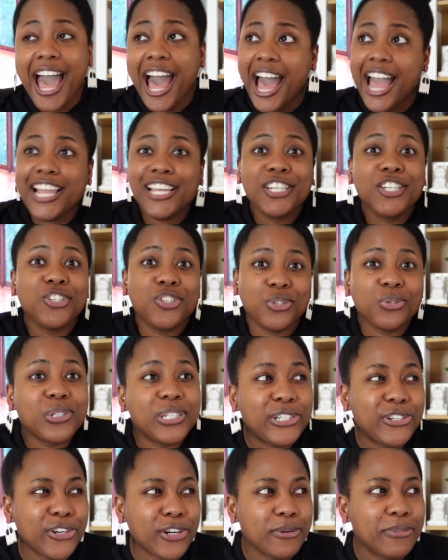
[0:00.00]
I
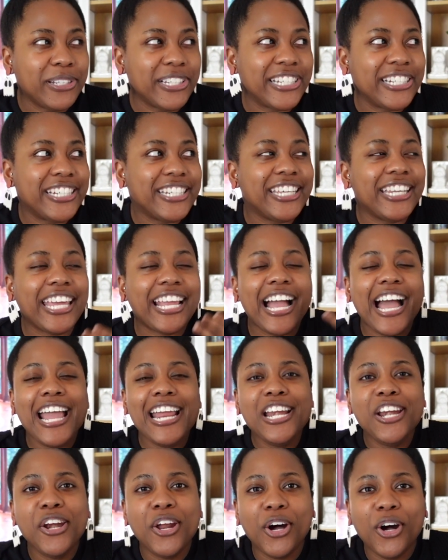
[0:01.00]
enjoyed Criminal Intent. Like, I
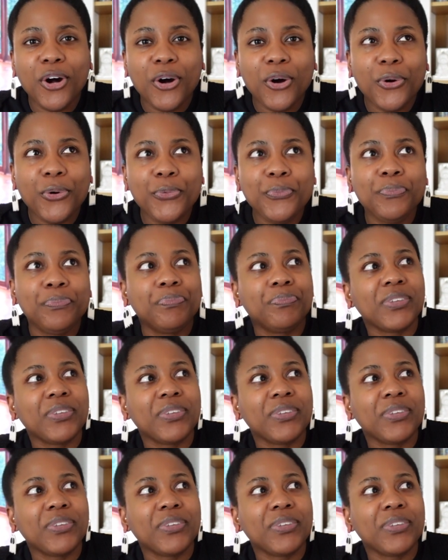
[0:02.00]
know,